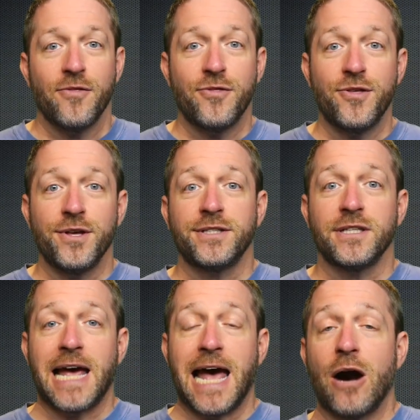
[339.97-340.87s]
This
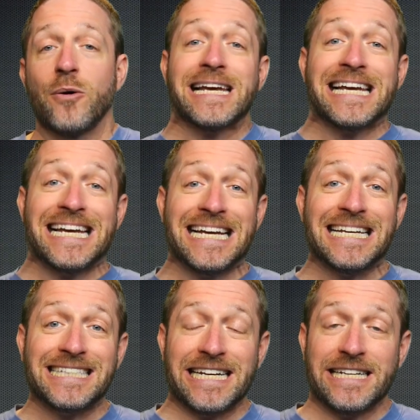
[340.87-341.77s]
is how
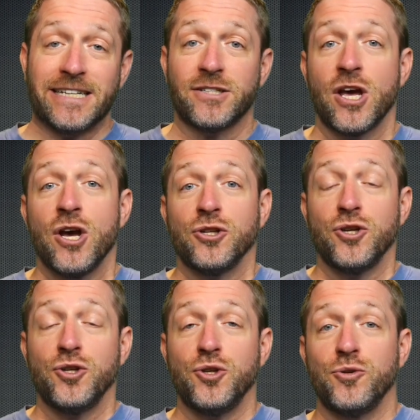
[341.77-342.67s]
easy it is to
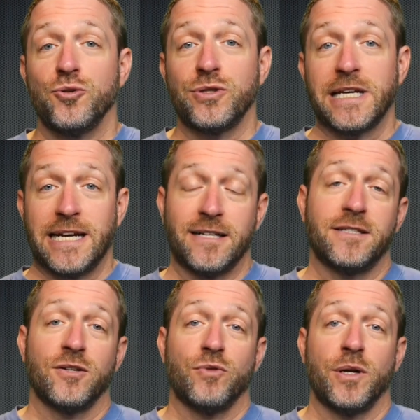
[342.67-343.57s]
use
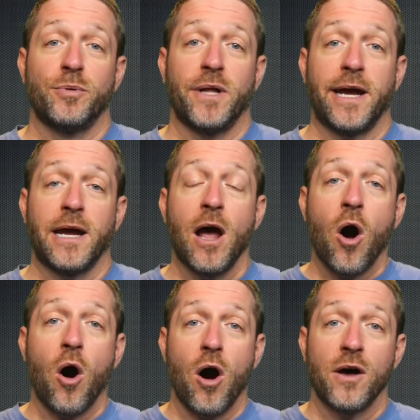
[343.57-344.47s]
instant replay
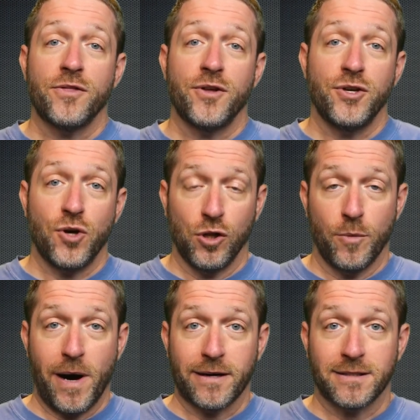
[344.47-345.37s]
on the
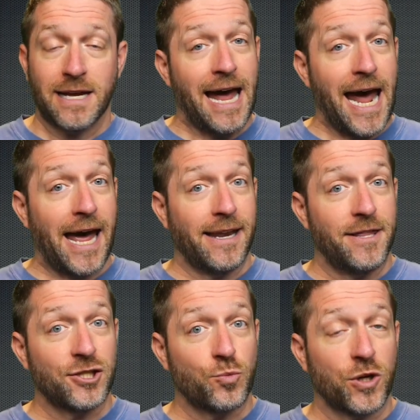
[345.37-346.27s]
YoloBox. And
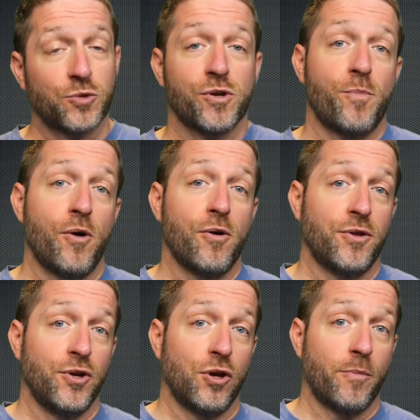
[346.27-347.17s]
this works with both
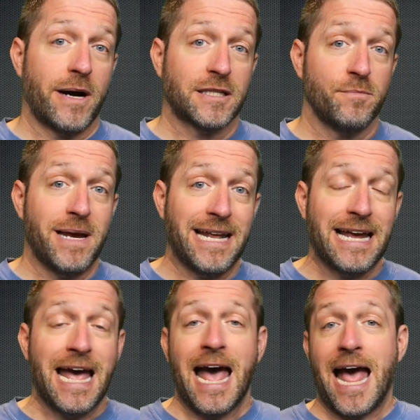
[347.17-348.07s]
the YoloBox
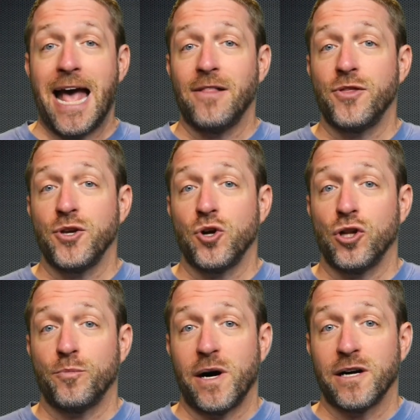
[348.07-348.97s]
Mini and the
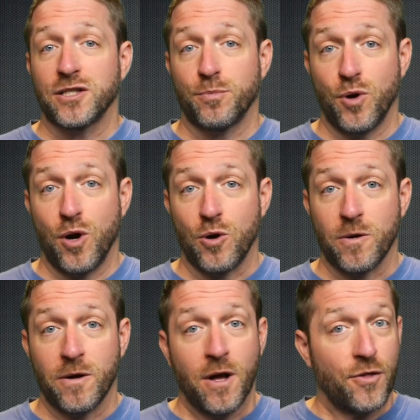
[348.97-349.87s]
YoloBox Pro.
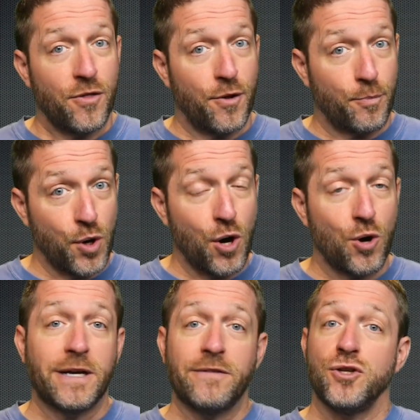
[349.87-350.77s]
The
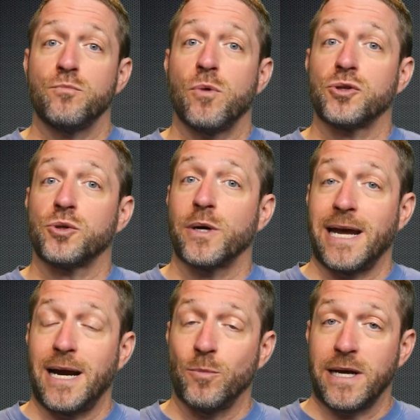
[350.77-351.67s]
Pro gives you multiple
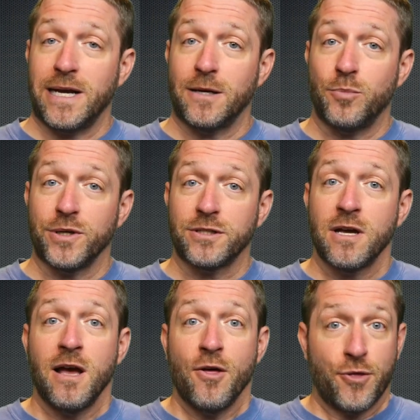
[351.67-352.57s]
camera inputs,
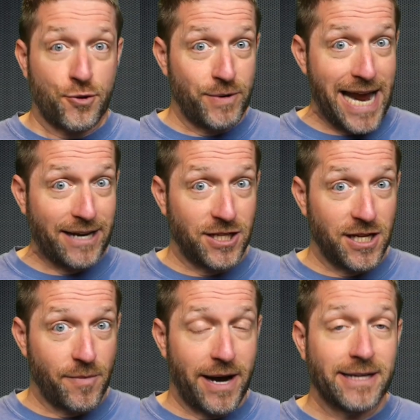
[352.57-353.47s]
three
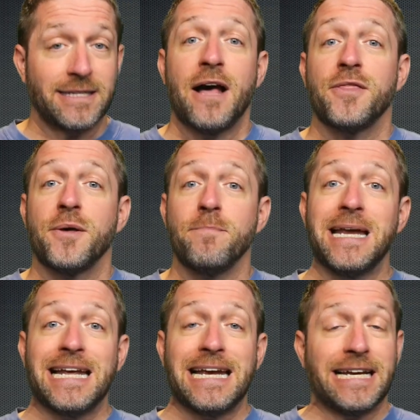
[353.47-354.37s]
HDMIs. The
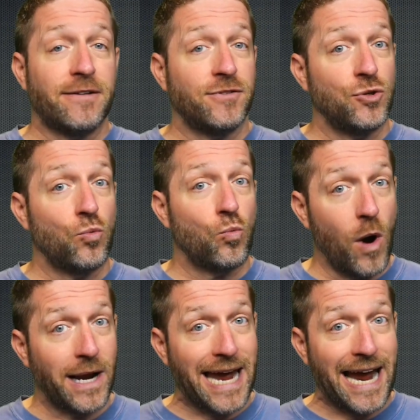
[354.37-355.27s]
Mini gives you
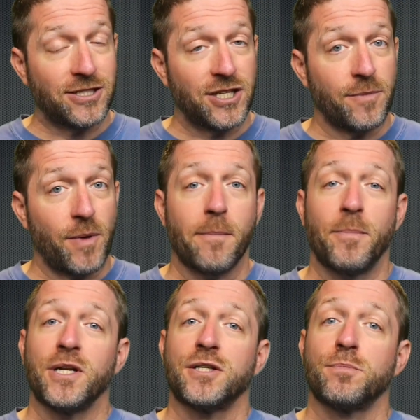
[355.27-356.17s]
one HDMI,
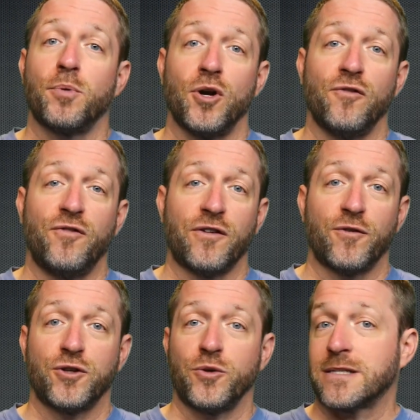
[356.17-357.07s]
but it's perfect
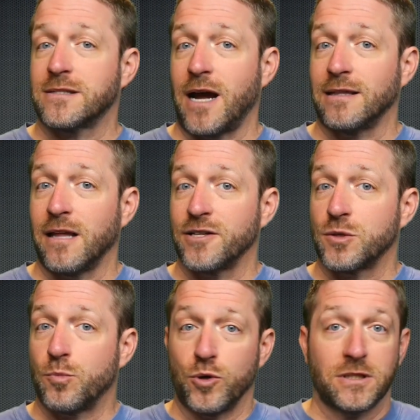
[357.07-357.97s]
for doing sideline
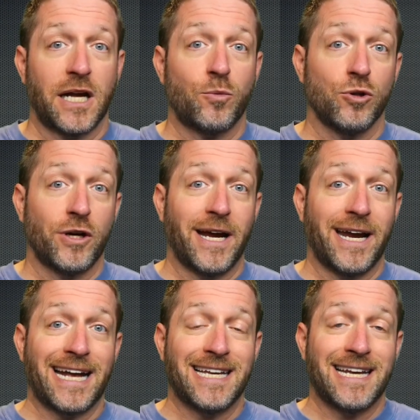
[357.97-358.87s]
sports like we're
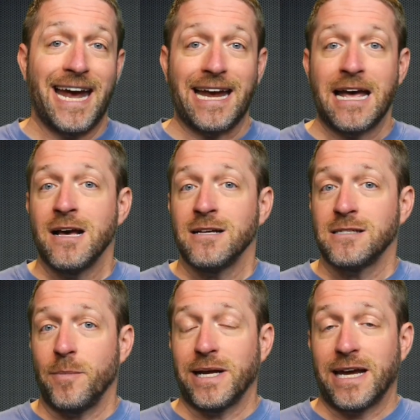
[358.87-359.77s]
looking at today.
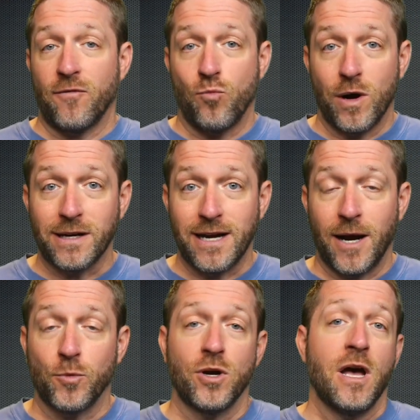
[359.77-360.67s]
Somebody can have one
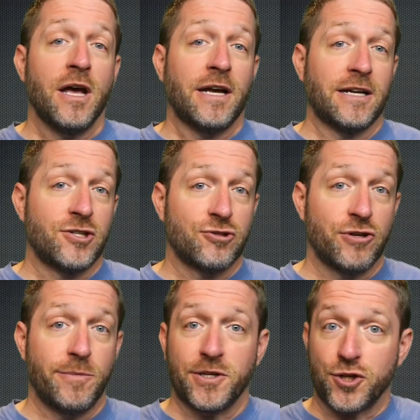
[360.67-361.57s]
camera, can
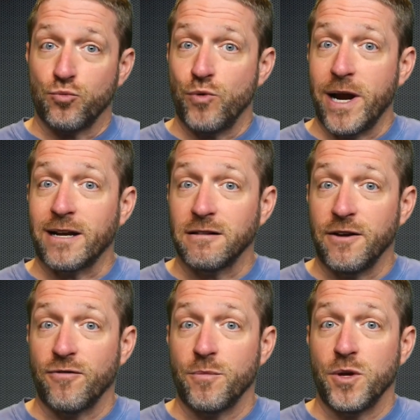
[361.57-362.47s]
stream it directly
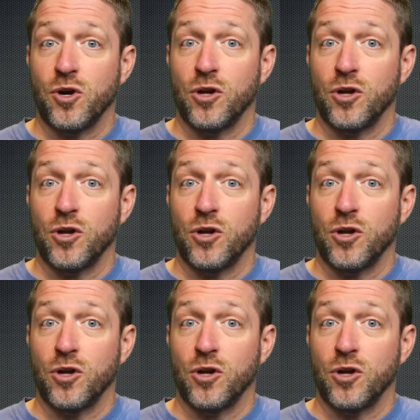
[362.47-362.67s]
from the